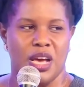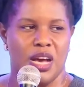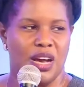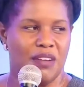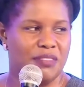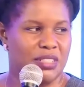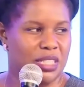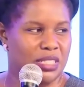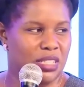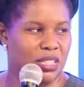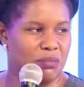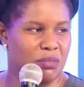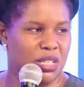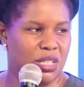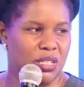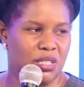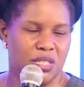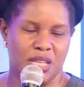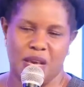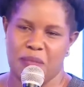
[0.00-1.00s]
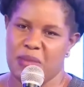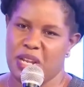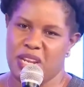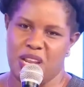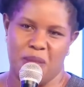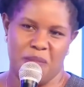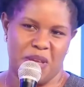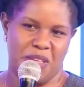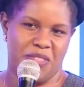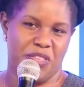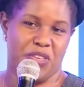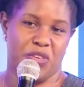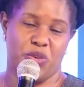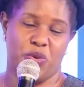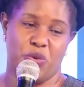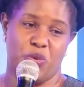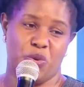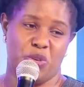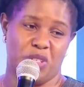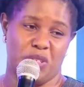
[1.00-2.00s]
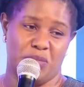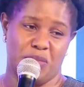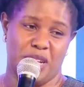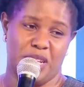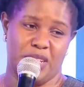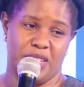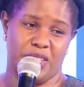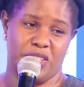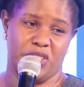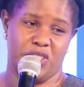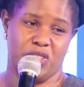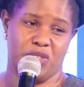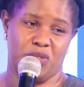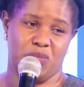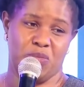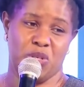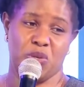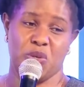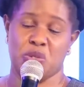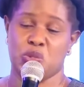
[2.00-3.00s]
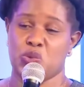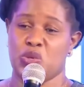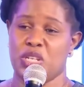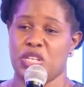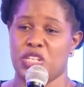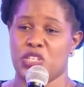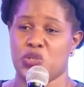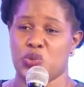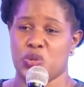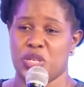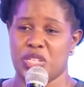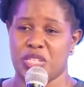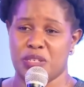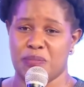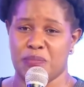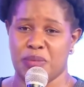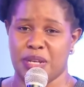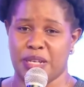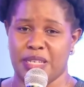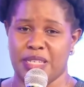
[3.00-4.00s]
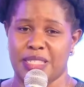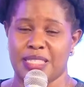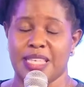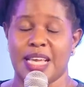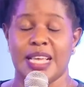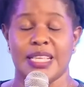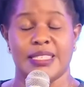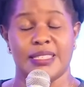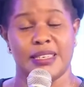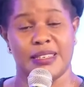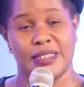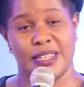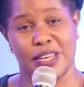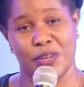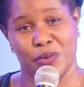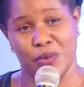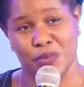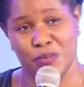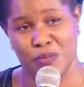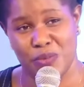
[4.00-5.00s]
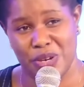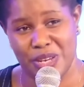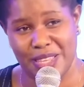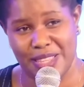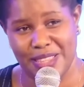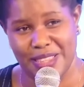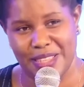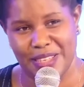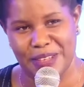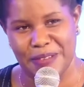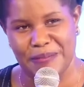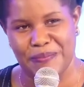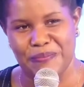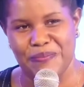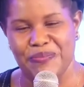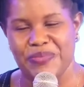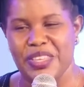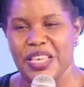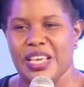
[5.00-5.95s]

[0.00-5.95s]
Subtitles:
After 10 minutes, madam, I think you won't manage because we need 20 packets. I said, I will bring them.